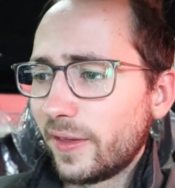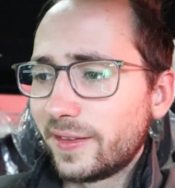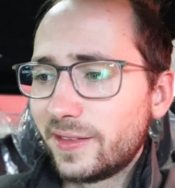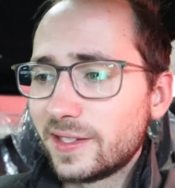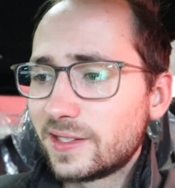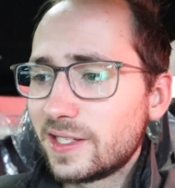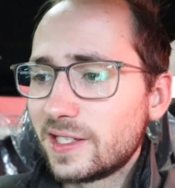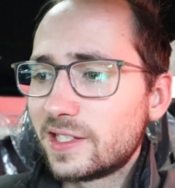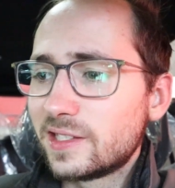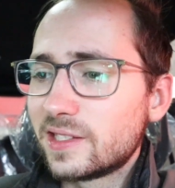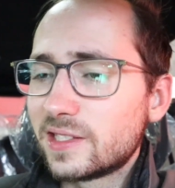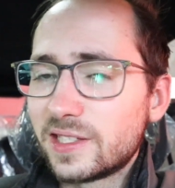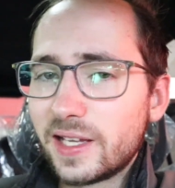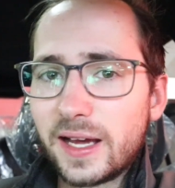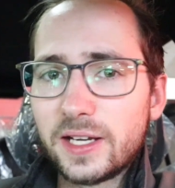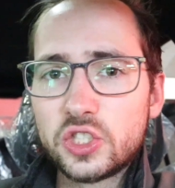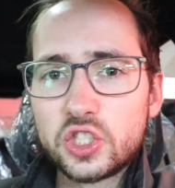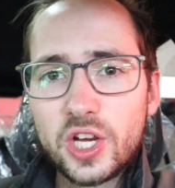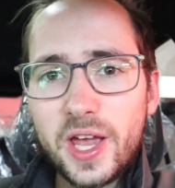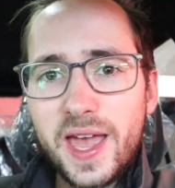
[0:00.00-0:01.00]
Like, this is
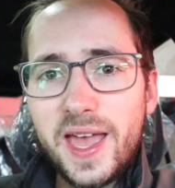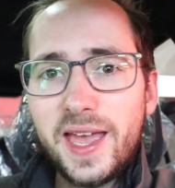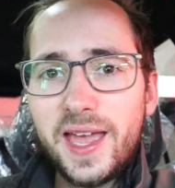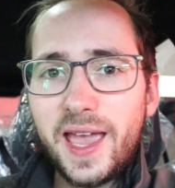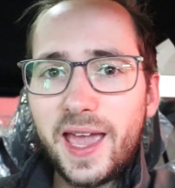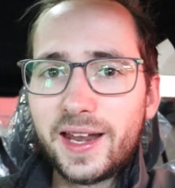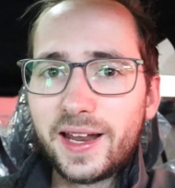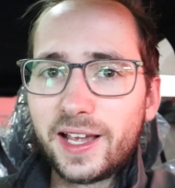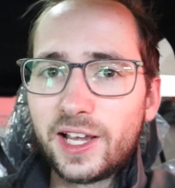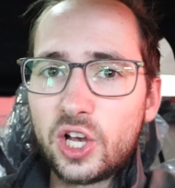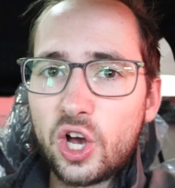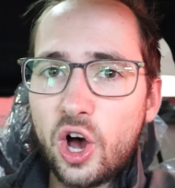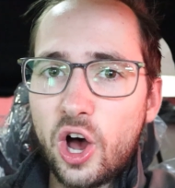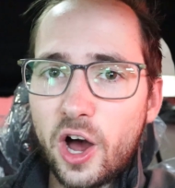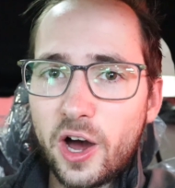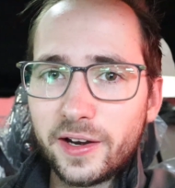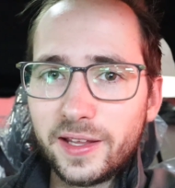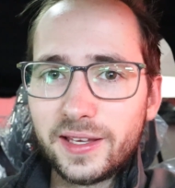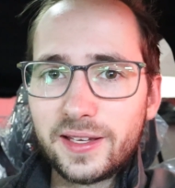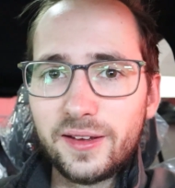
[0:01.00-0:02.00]
such an
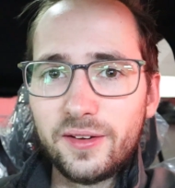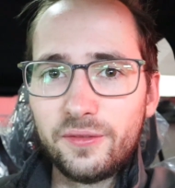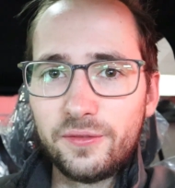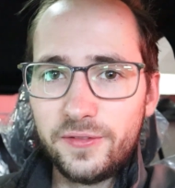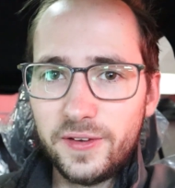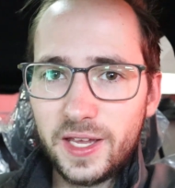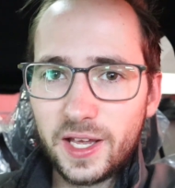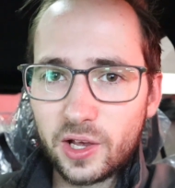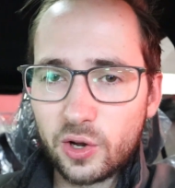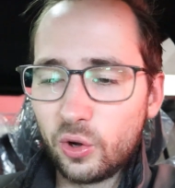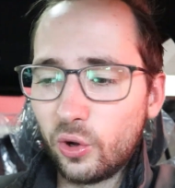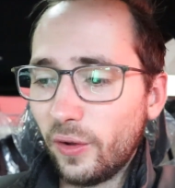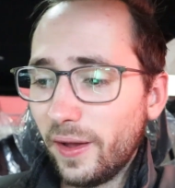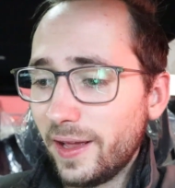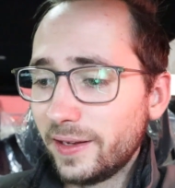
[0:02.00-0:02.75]
iconic vehicle.